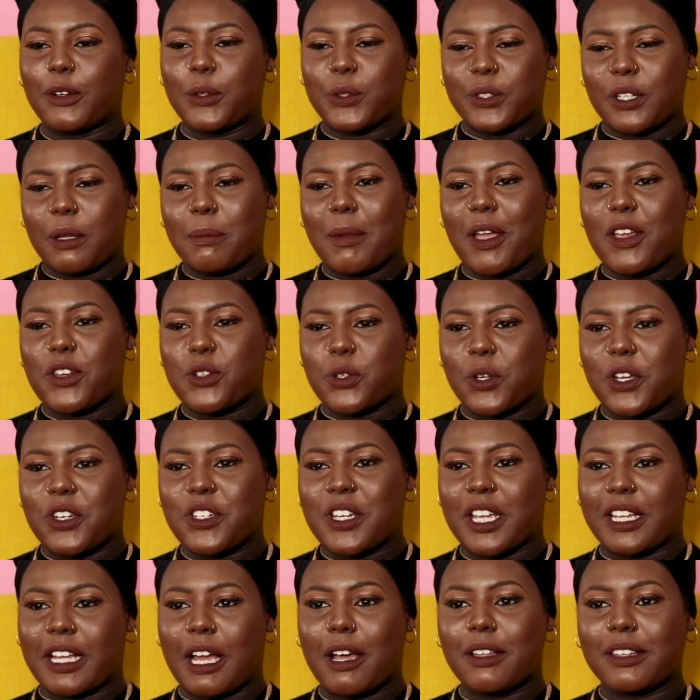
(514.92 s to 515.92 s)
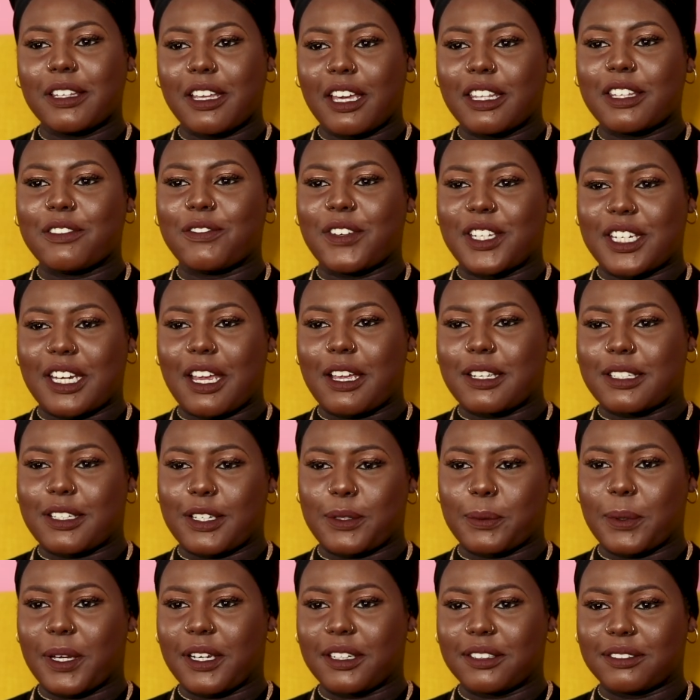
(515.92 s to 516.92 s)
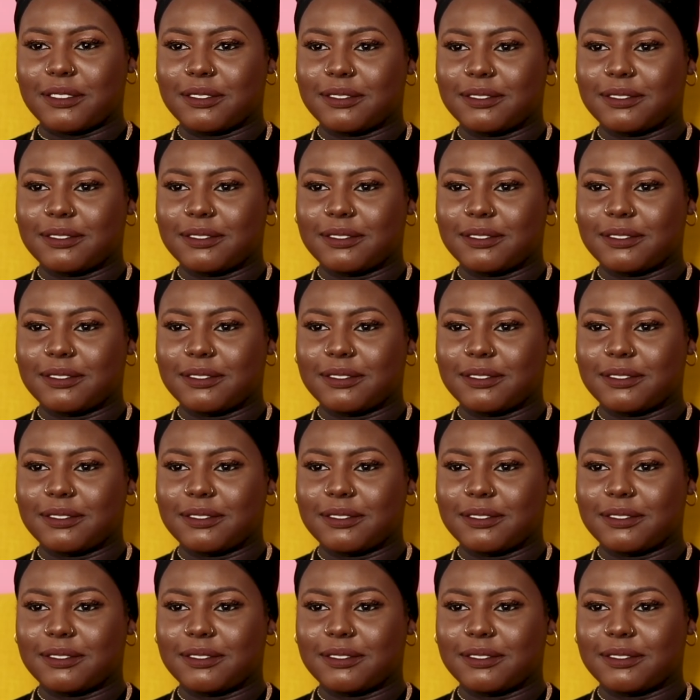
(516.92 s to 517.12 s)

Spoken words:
And also make sure you check out the other videos as well.